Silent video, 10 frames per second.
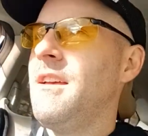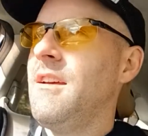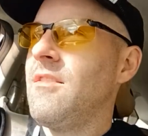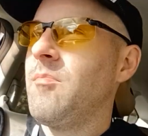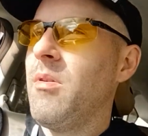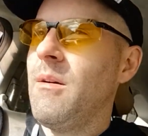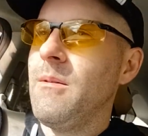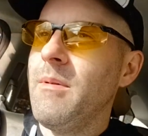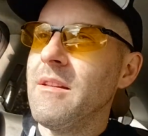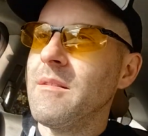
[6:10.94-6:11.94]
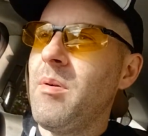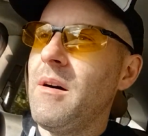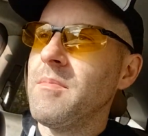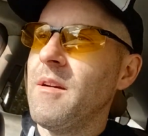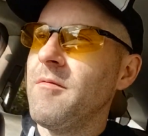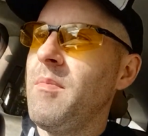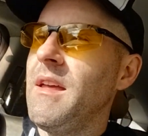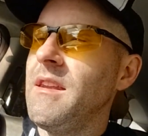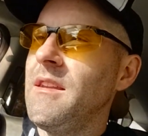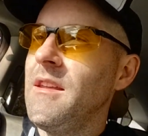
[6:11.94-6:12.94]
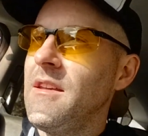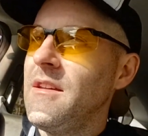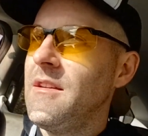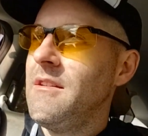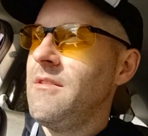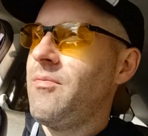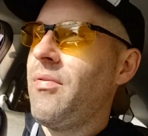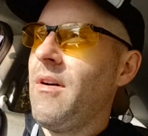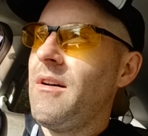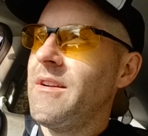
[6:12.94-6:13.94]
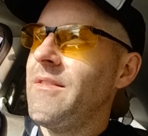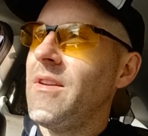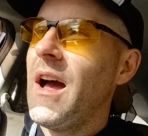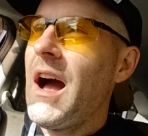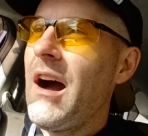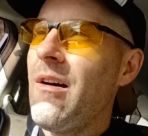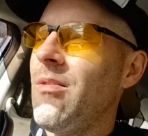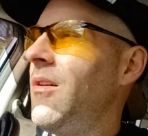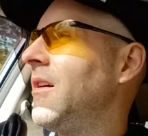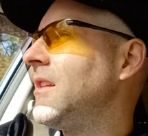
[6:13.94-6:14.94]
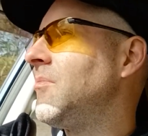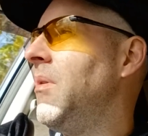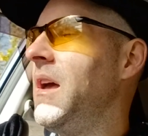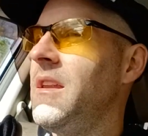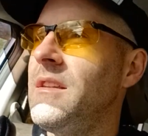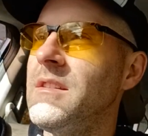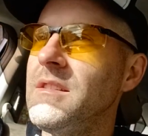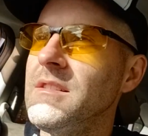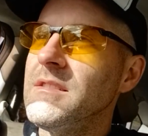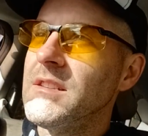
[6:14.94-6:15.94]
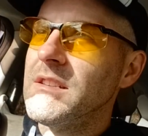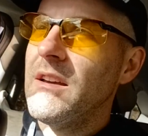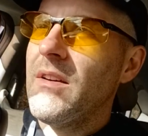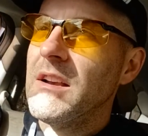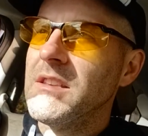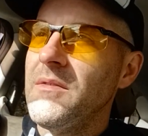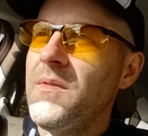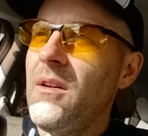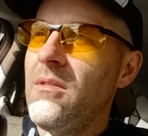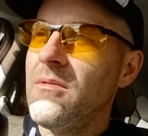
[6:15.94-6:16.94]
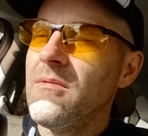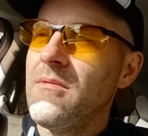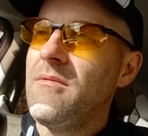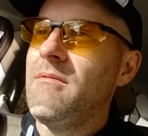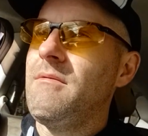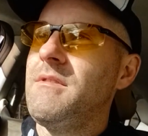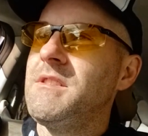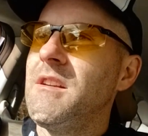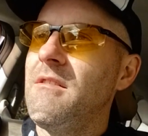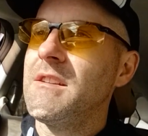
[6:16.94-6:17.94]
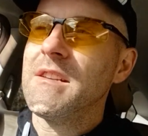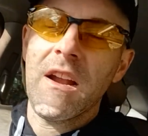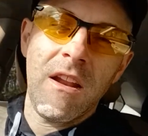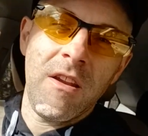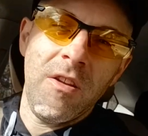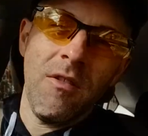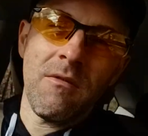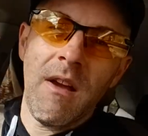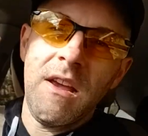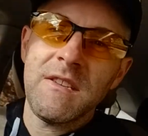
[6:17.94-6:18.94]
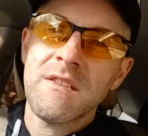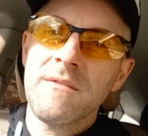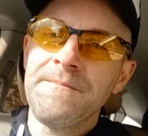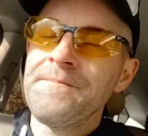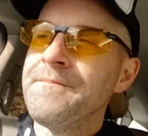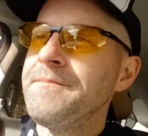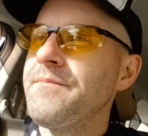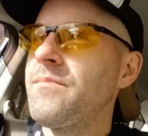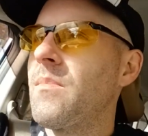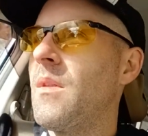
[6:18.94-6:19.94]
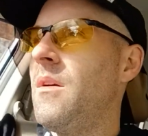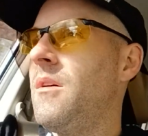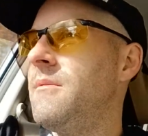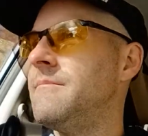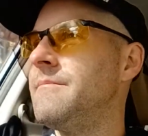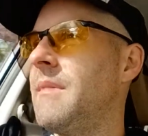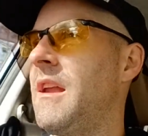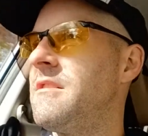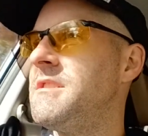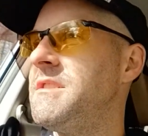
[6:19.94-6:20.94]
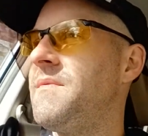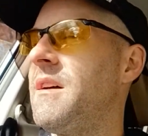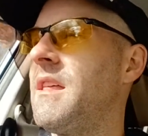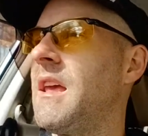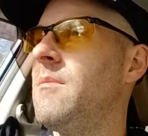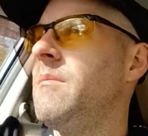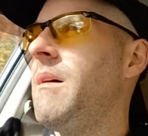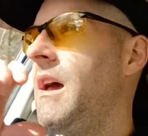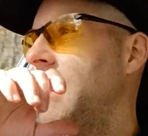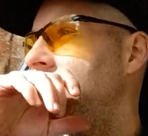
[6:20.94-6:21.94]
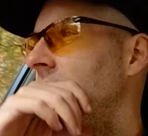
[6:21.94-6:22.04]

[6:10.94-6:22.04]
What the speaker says: It's probably about the pumped I've been, I don't even know how long it's been since I've actually felt so excited to do a race. Energy's finally coming back.